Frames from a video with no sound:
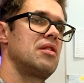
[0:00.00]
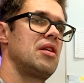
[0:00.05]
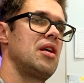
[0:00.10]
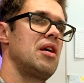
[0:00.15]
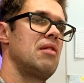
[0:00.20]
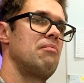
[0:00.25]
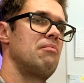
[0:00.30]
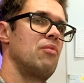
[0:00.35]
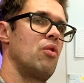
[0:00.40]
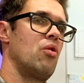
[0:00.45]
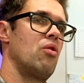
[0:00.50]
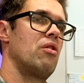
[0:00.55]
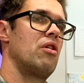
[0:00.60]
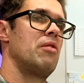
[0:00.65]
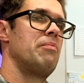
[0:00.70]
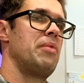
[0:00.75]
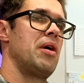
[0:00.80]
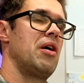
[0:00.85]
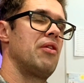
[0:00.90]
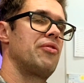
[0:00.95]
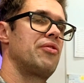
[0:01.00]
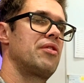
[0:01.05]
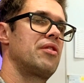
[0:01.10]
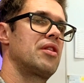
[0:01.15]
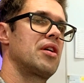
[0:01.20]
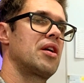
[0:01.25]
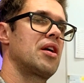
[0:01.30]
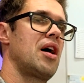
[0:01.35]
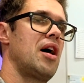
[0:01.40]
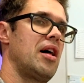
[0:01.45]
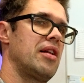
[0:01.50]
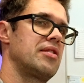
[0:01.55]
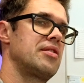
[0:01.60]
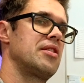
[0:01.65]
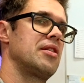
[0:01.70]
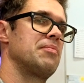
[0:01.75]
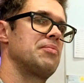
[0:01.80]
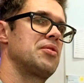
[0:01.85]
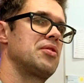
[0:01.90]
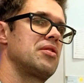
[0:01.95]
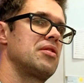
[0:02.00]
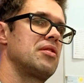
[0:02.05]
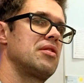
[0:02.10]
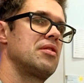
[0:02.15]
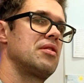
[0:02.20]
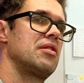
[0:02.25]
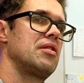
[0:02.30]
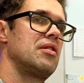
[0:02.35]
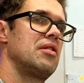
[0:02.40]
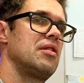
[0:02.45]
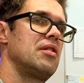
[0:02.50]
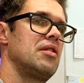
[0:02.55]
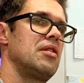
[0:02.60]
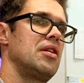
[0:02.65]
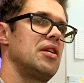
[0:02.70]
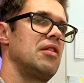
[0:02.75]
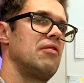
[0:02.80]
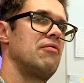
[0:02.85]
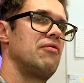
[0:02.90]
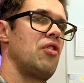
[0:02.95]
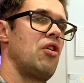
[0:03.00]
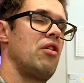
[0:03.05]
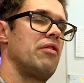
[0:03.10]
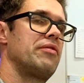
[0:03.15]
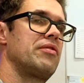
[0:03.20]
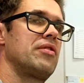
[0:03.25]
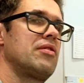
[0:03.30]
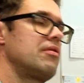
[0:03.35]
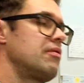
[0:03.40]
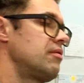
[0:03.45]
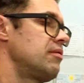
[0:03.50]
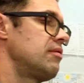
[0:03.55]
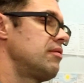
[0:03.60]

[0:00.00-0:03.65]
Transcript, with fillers: and more about the concepts involved. Okay,